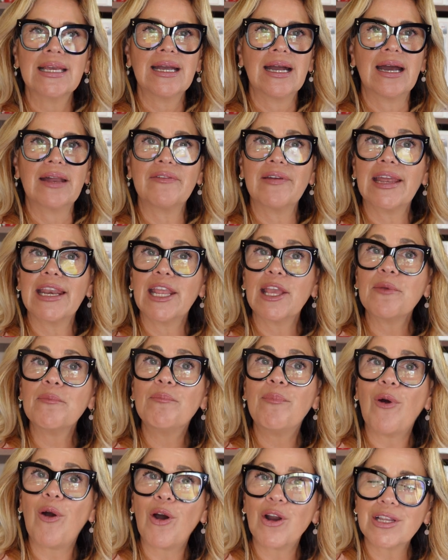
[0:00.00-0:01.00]
are very
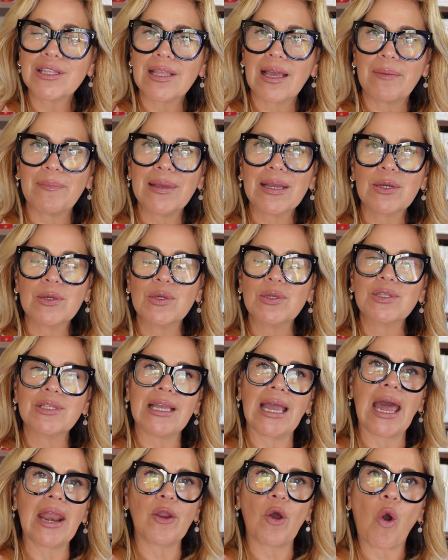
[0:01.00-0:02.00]
important because they
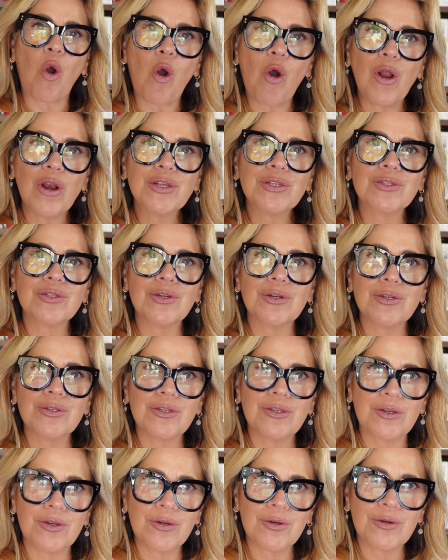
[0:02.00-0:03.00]
are also
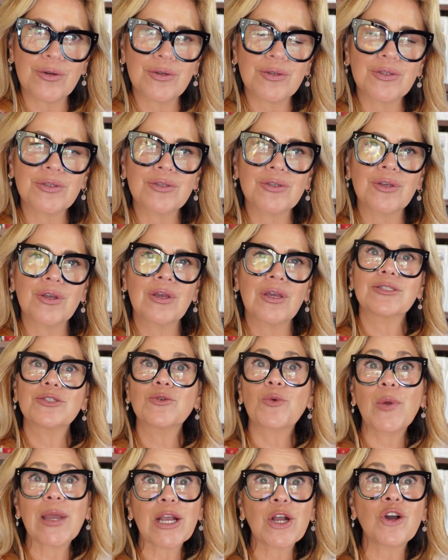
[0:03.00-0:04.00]
used
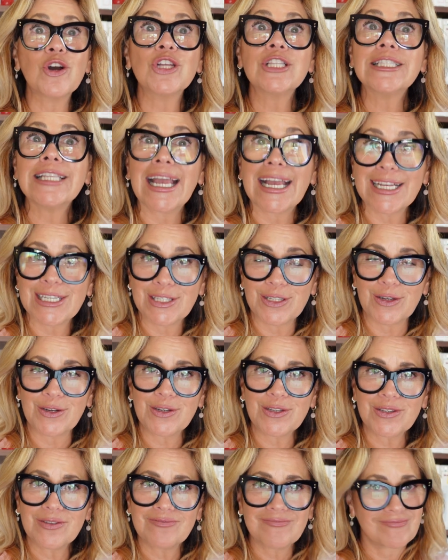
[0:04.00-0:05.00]
to be
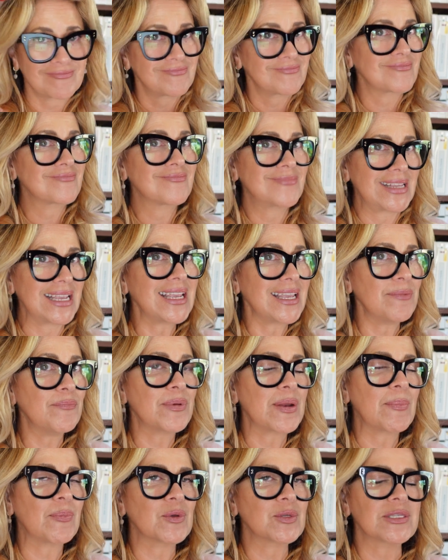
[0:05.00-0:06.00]
connectors. Taking
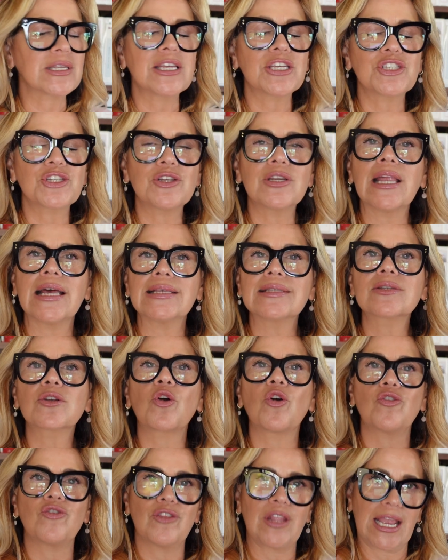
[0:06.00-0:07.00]
preposition as
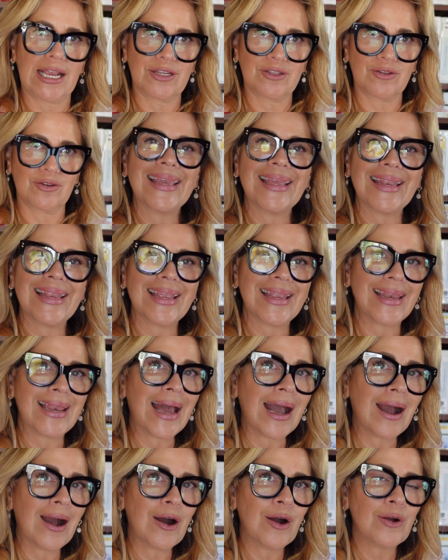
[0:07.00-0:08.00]
connector in a
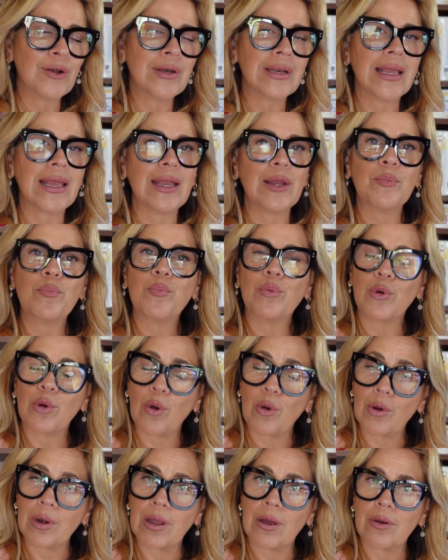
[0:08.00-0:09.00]
noun, a
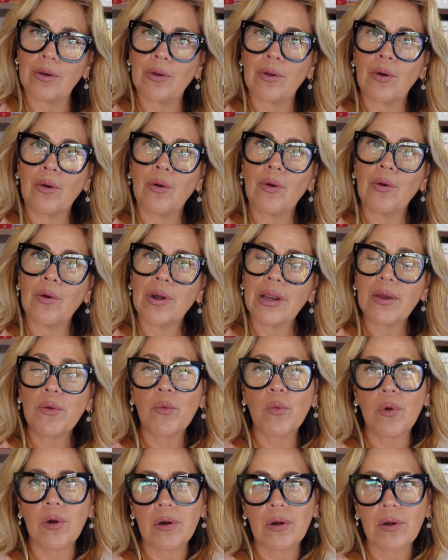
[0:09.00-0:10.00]
pronoun, or a
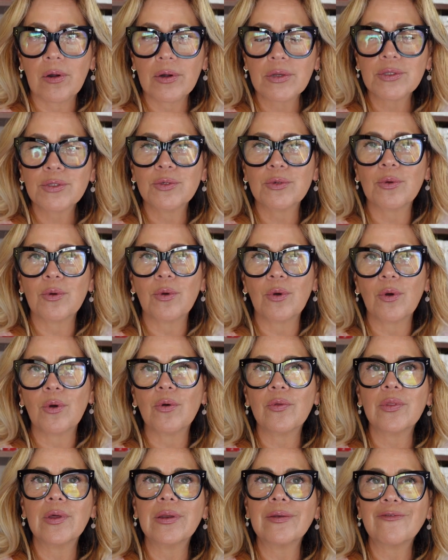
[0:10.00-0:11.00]
word to
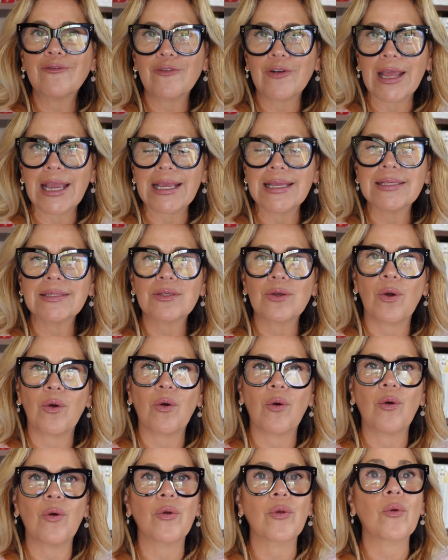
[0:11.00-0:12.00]
other phrase
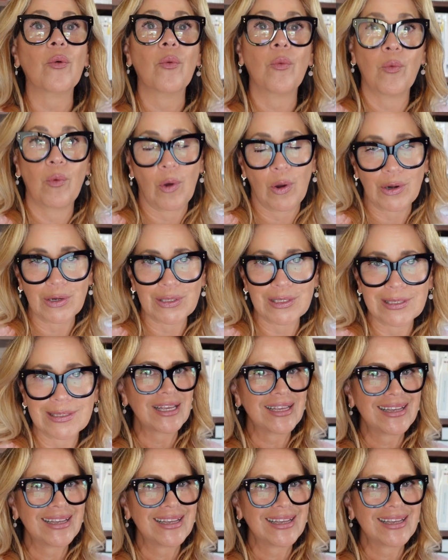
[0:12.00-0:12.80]
or words.